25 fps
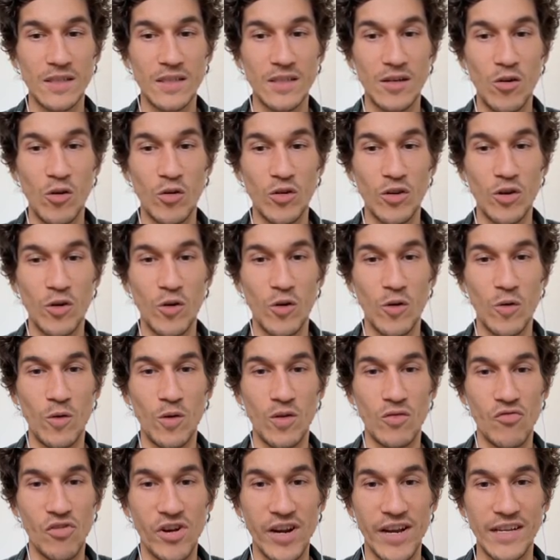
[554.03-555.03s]
Oh no,
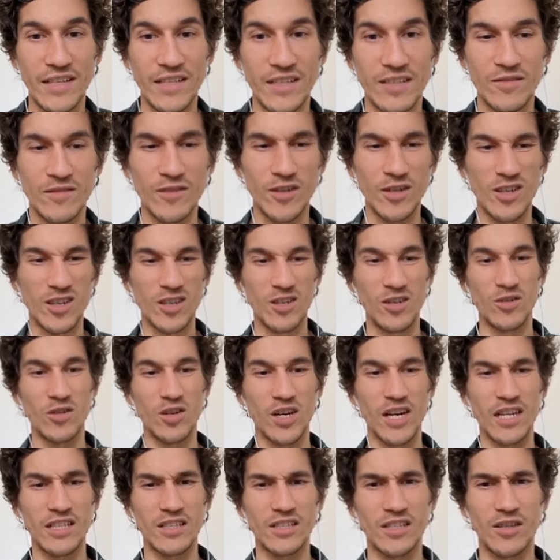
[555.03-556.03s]
red. Oh,
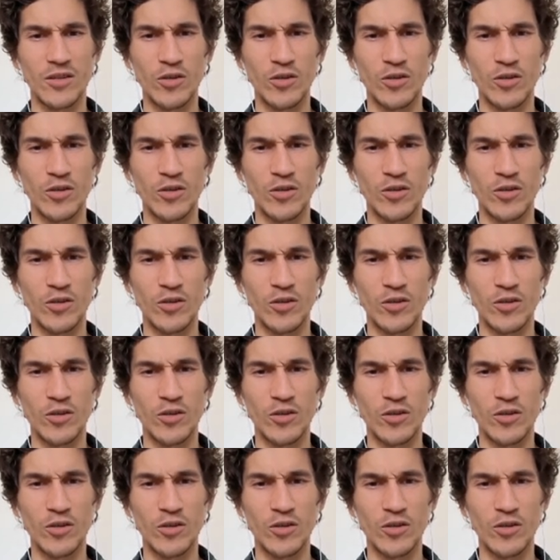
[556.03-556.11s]
red.